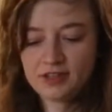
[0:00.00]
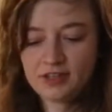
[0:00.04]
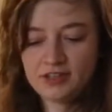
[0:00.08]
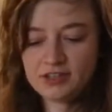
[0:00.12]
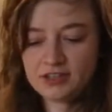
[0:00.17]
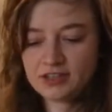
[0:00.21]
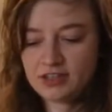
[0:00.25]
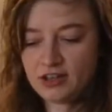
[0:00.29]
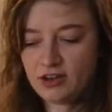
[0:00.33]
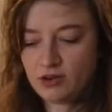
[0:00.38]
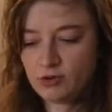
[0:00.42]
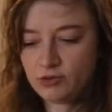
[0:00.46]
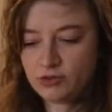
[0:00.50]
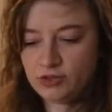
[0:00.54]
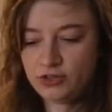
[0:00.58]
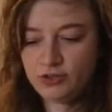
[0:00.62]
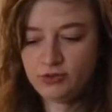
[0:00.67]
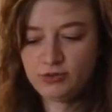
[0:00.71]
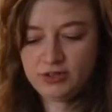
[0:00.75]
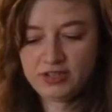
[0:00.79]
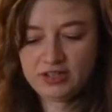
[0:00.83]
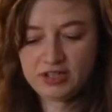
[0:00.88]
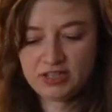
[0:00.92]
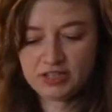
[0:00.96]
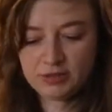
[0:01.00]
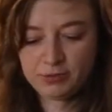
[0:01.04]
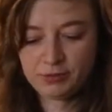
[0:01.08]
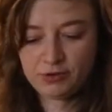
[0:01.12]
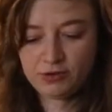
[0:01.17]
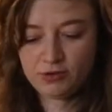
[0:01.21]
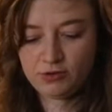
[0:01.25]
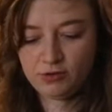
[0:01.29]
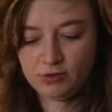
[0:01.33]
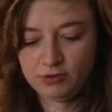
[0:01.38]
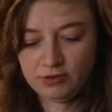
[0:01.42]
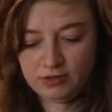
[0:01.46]
so 2
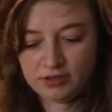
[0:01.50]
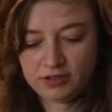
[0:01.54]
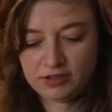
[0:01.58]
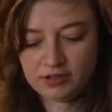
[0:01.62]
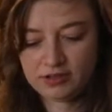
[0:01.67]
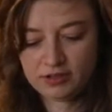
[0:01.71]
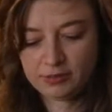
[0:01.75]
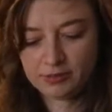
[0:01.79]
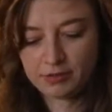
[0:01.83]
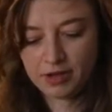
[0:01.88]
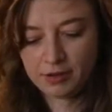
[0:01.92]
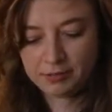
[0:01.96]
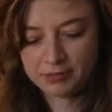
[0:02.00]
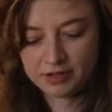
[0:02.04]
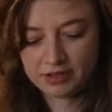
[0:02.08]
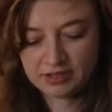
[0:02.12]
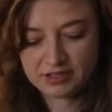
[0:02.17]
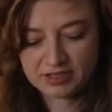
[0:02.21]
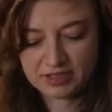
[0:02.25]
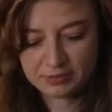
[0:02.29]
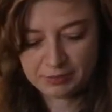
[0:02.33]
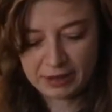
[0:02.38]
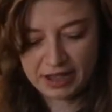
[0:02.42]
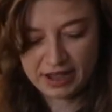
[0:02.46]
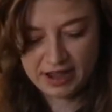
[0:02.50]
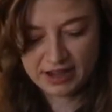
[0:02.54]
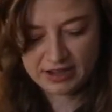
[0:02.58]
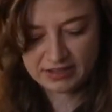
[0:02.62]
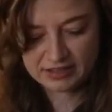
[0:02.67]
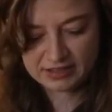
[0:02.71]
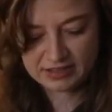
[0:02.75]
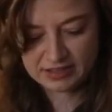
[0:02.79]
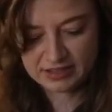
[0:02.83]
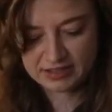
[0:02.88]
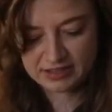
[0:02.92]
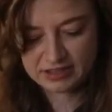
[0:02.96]
teaspoons pumpkin
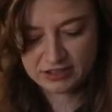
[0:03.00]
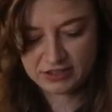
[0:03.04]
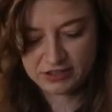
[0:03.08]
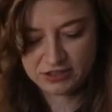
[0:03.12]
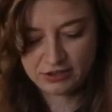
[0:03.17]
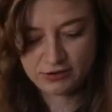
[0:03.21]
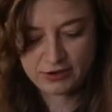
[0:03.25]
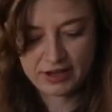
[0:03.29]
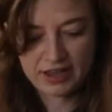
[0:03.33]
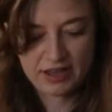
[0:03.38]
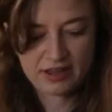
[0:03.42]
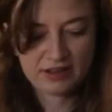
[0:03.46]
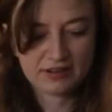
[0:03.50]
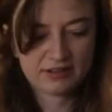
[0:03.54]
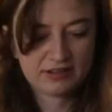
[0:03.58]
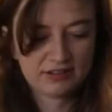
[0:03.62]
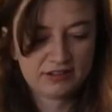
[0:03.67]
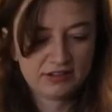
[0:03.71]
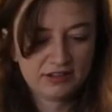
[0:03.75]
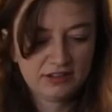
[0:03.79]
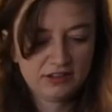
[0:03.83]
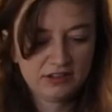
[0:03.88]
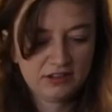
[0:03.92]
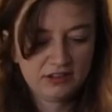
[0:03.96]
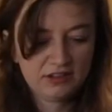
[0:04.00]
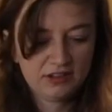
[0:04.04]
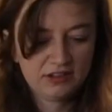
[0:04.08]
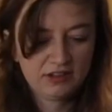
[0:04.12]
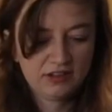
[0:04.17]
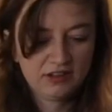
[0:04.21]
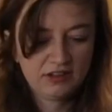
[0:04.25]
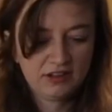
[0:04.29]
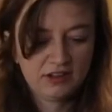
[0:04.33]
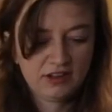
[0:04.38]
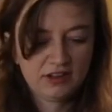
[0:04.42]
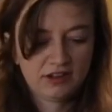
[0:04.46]
spice, let's do it.
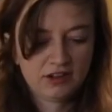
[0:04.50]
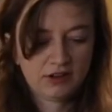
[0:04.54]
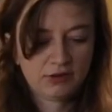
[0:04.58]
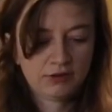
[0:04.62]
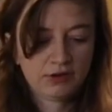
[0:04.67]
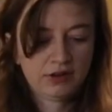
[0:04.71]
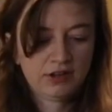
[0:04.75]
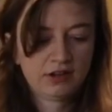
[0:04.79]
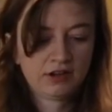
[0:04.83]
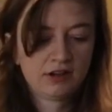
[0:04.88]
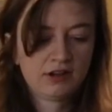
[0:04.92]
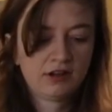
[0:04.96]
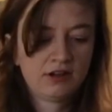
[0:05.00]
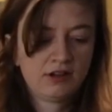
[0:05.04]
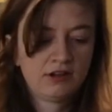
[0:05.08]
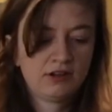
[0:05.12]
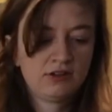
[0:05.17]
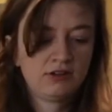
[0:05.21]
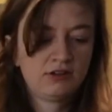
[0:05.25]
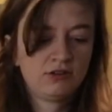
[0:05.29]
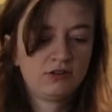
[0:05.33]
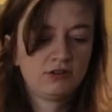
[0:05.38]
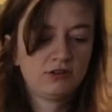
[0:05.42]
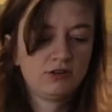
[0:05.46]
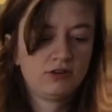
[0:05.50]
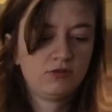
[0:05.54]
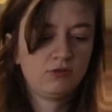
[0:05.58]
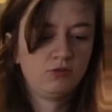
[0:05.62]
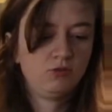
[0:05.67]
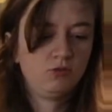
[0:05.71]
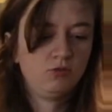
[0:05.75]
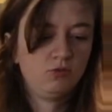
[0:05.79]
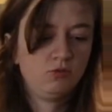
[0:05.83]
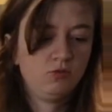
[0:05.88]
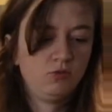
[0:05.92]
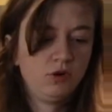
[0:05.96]
Here we go,
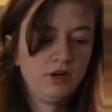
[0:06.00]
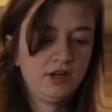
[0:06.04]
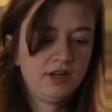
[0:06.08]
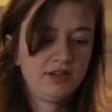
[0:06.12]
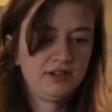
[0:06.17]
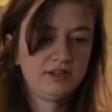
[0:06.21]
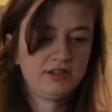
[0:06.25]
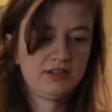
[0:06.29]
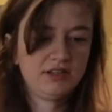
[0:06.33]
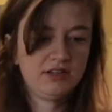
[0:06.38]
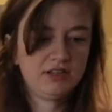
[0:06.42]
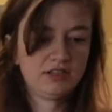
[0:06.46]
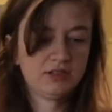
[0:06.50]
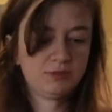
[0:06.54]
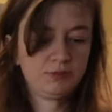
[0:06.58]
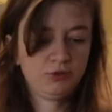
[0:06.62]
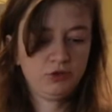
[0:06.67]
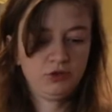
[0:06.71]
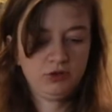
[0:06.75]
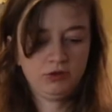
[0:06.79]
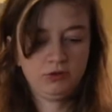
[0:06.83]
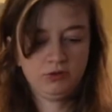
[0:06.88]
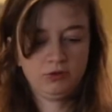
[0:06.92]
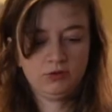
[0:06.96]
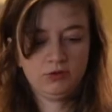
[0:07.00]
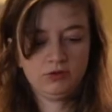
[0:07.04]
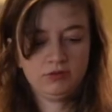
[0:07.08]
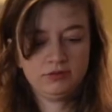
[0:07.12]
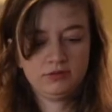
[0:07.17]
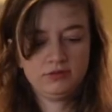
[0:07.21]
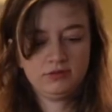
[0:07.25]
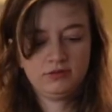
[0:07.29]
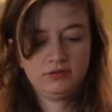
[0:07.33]
1 teaspoon,